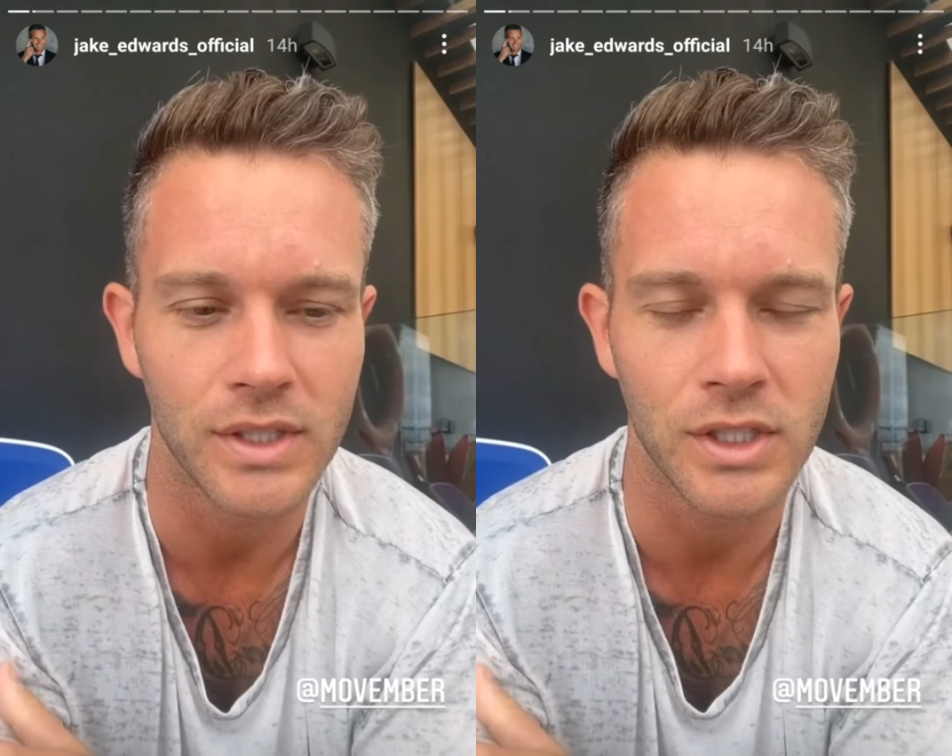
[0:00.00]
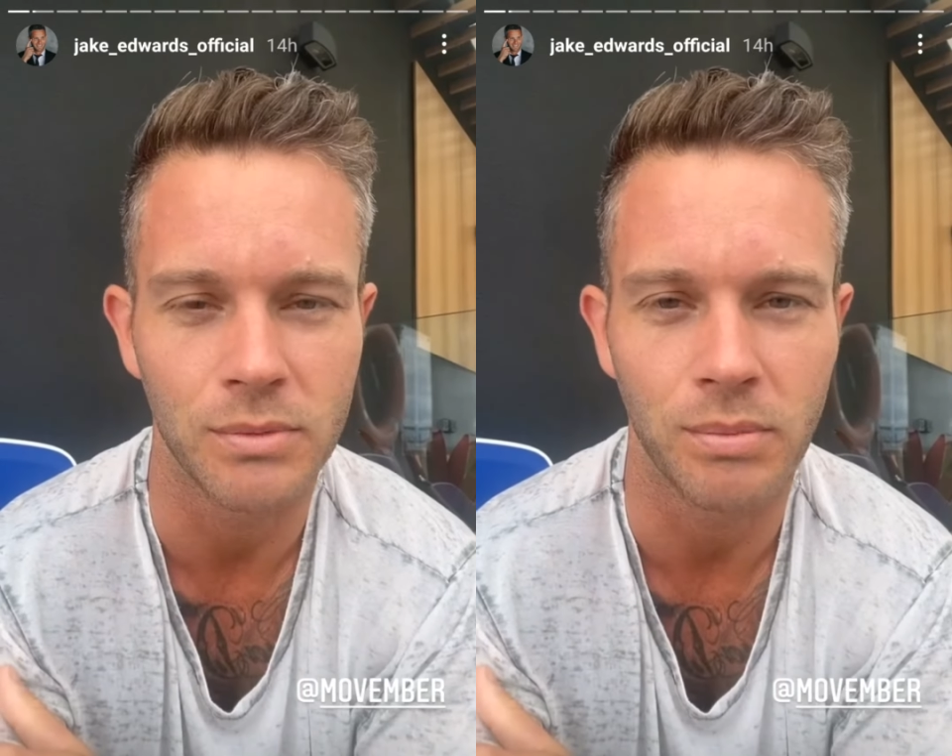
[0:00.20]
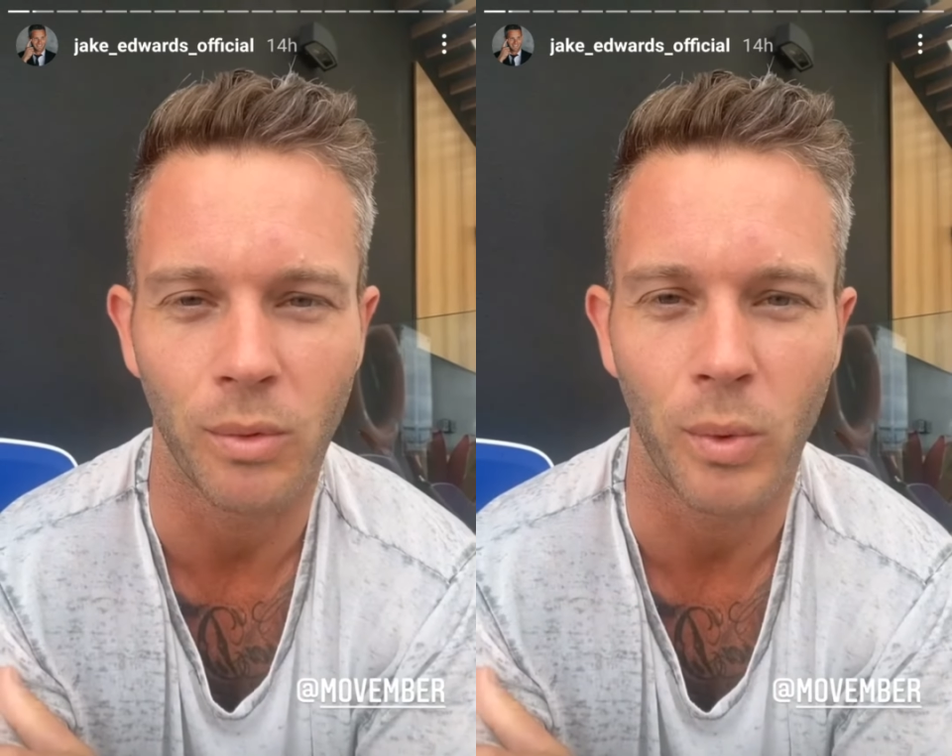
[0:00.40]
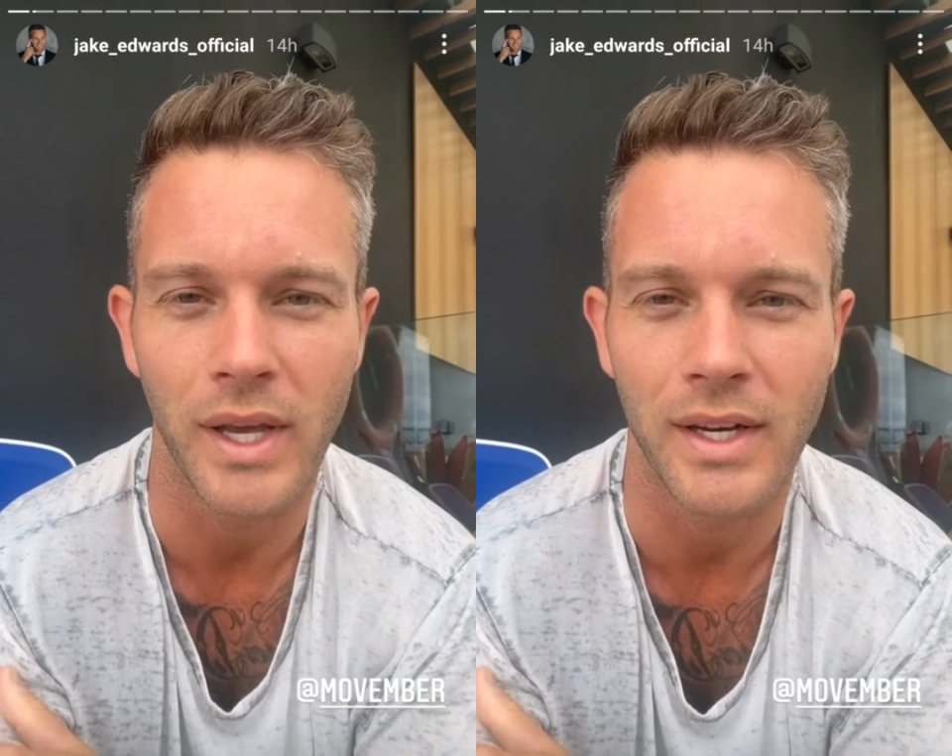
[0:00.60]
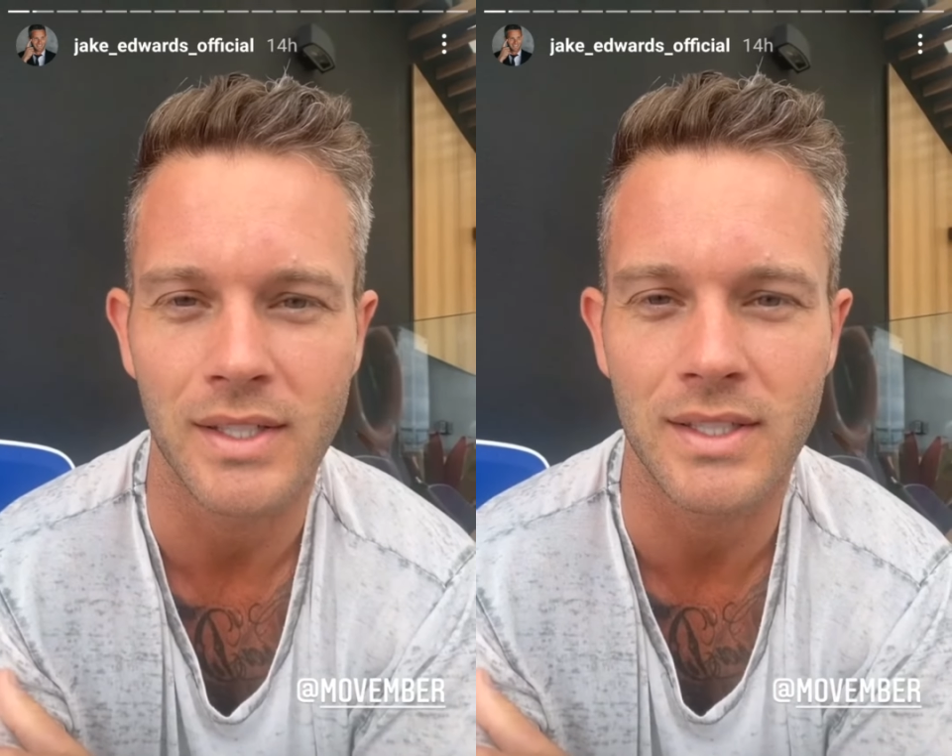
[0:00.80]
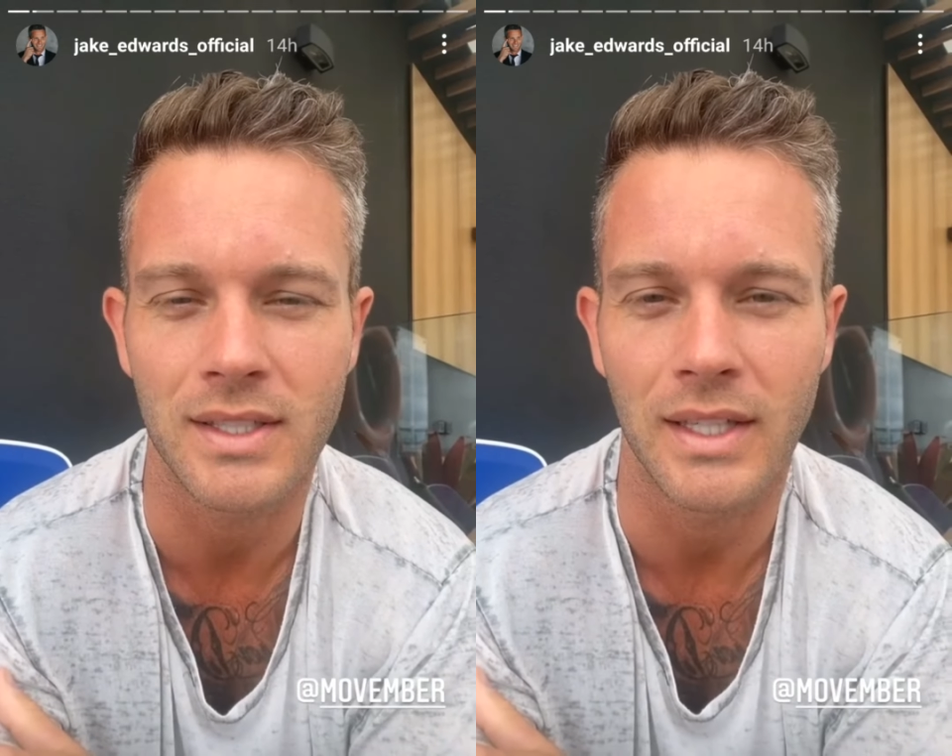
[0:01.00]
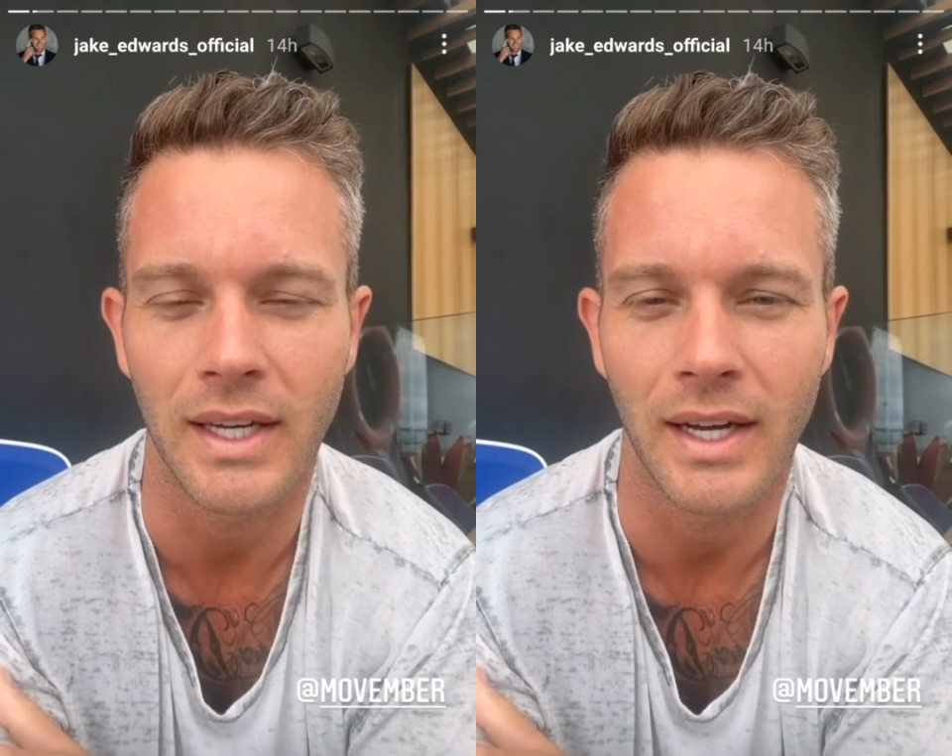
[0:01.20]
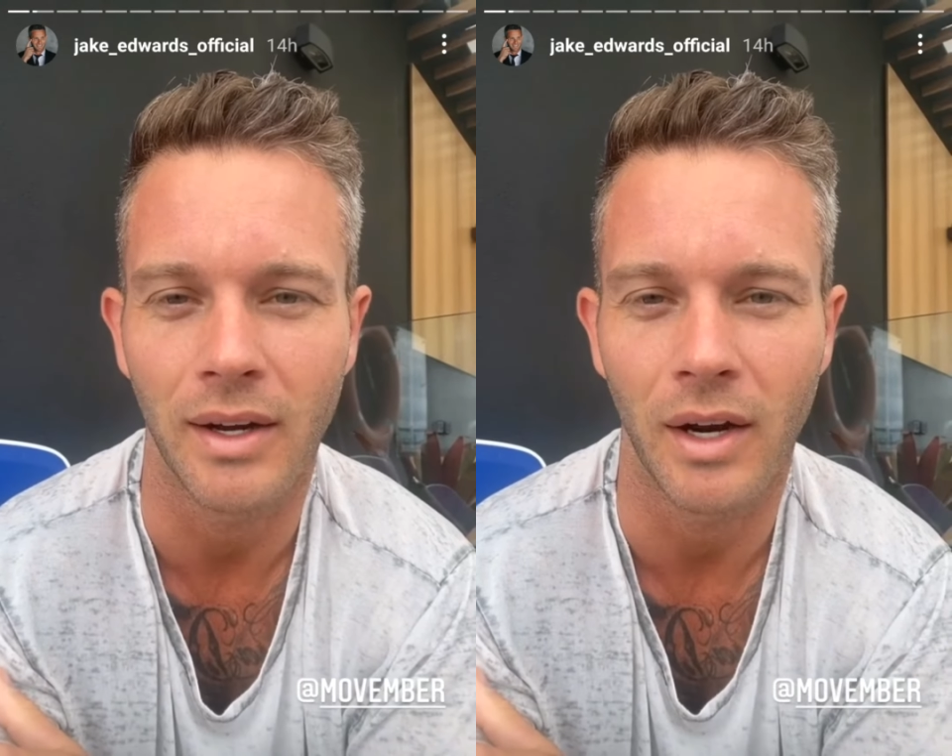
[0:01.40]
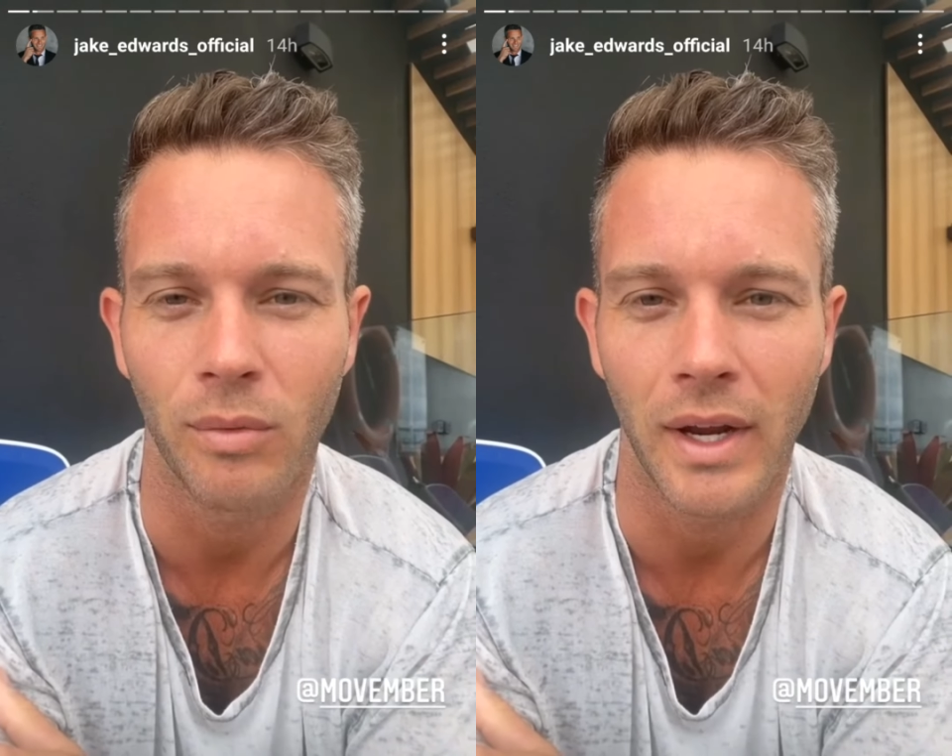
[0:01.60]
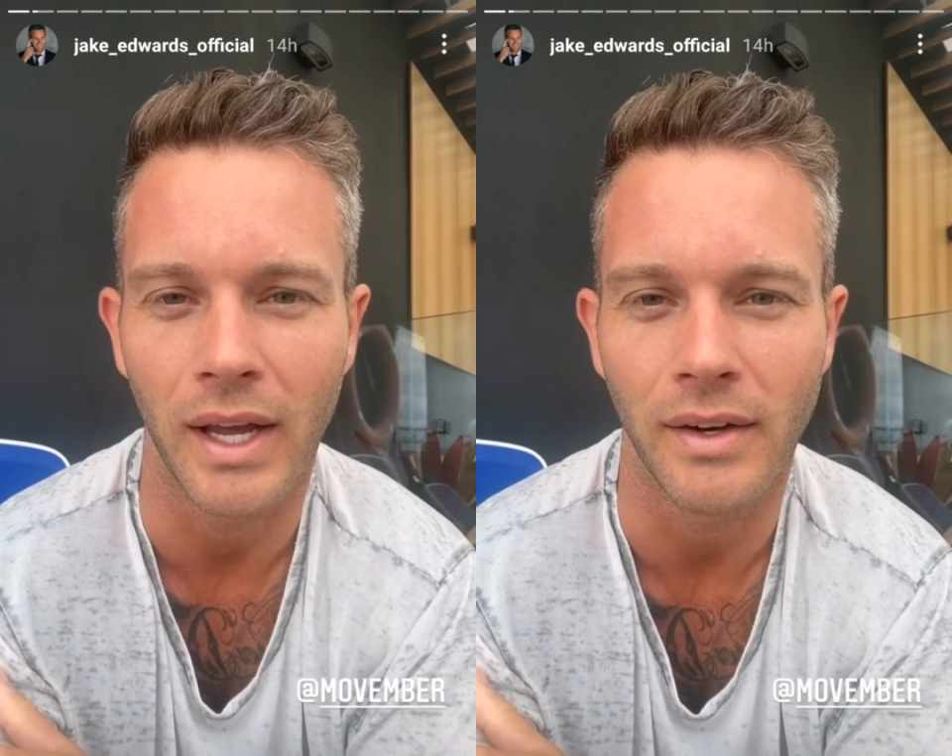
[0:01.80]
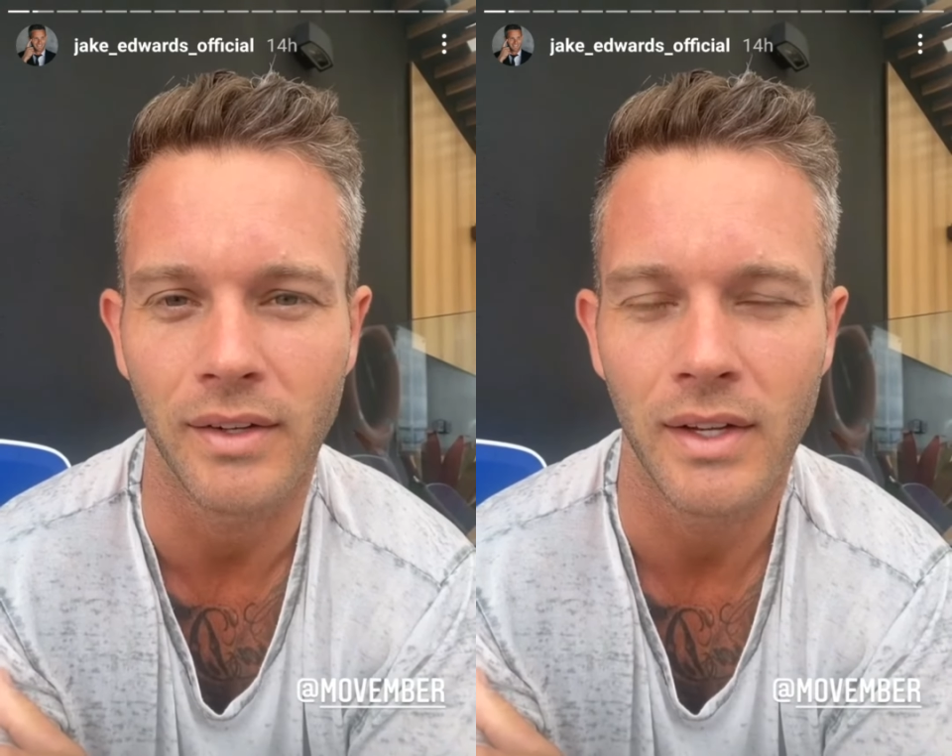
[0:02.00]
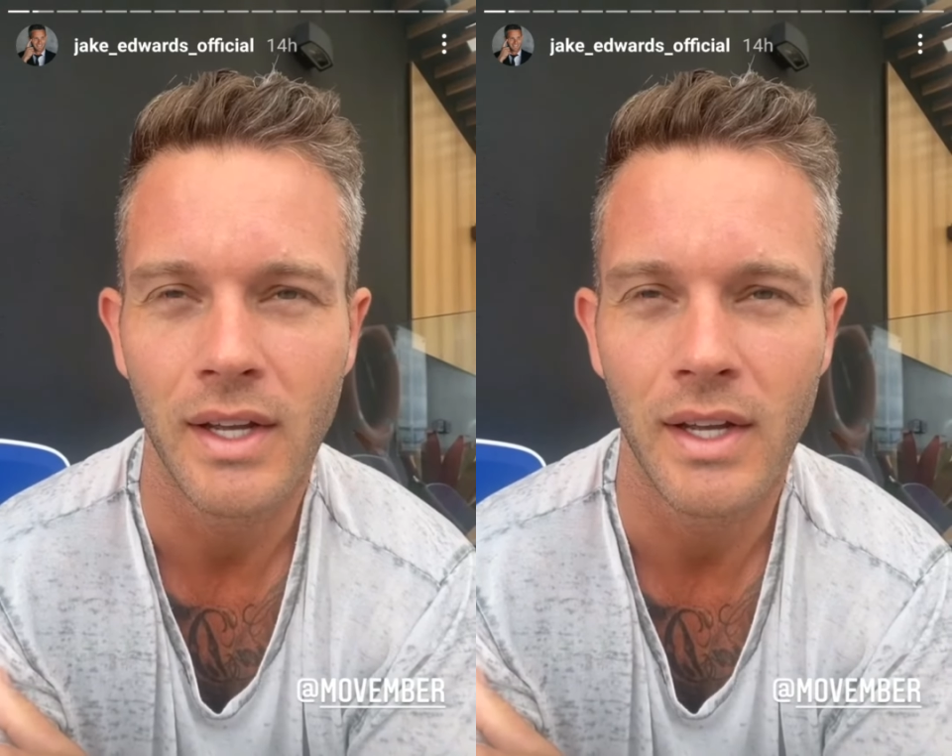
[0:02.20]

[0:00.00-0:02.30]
to spread awareness around